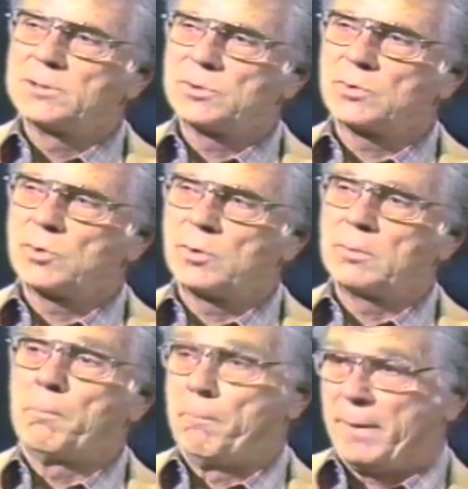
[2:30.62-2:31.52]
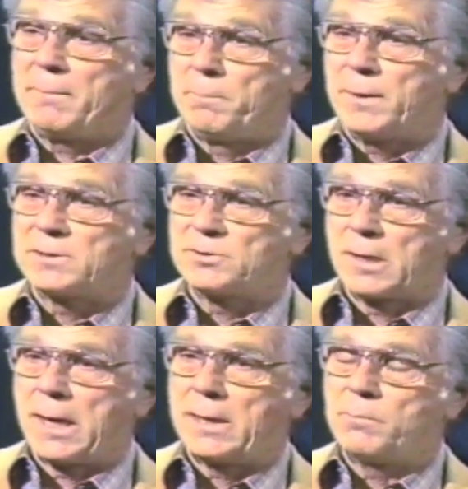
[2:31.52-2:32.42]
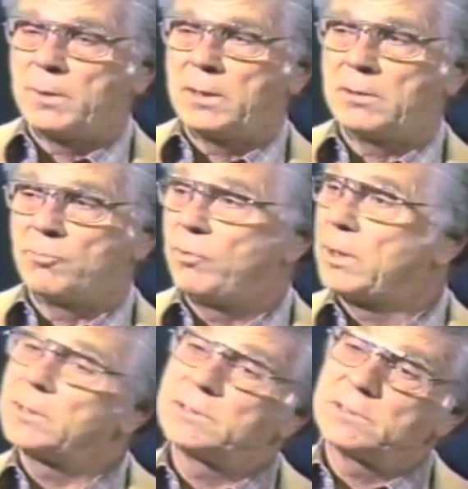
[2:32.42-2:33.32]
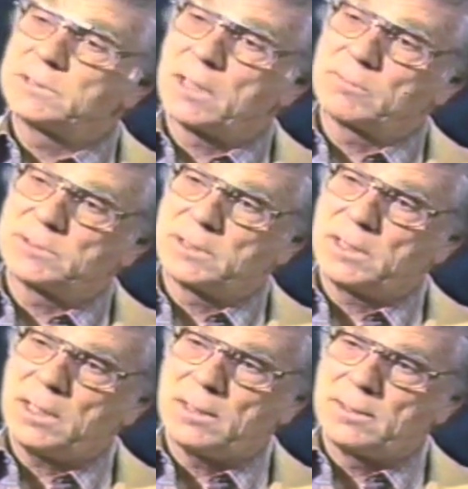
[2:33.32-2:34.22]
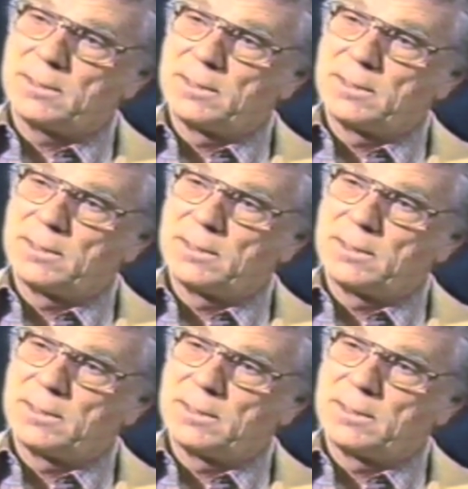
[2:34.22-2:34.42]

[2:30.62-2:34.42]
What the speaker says: so-called big picture I had been in really since I was a kid.